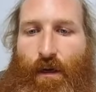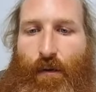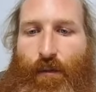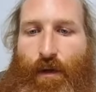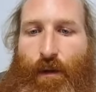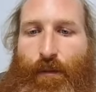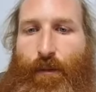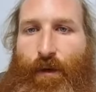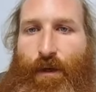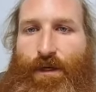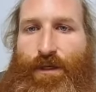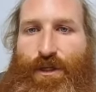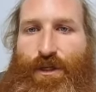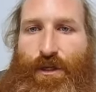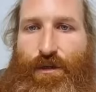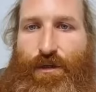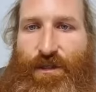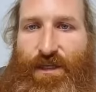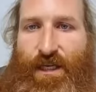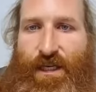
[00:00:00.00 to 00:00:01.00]
People are
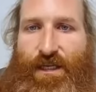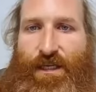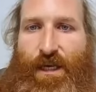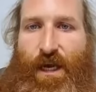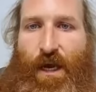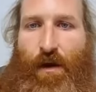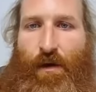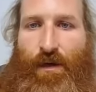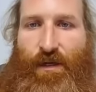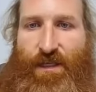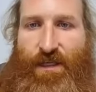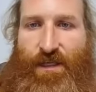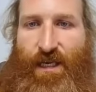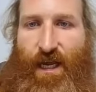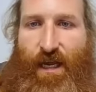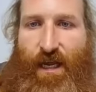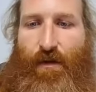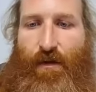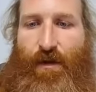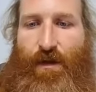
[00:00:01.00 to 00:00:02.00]
choosing to go and
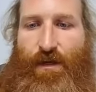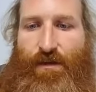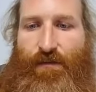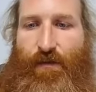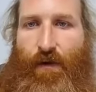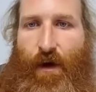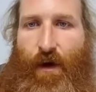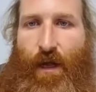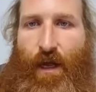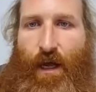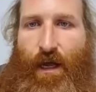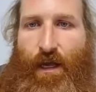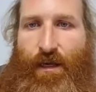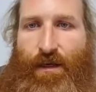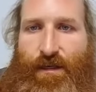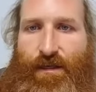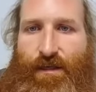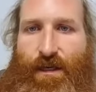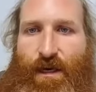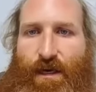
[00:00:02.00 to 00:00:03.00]
stand on those front
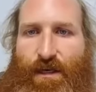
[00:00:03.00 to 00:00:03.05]
lines.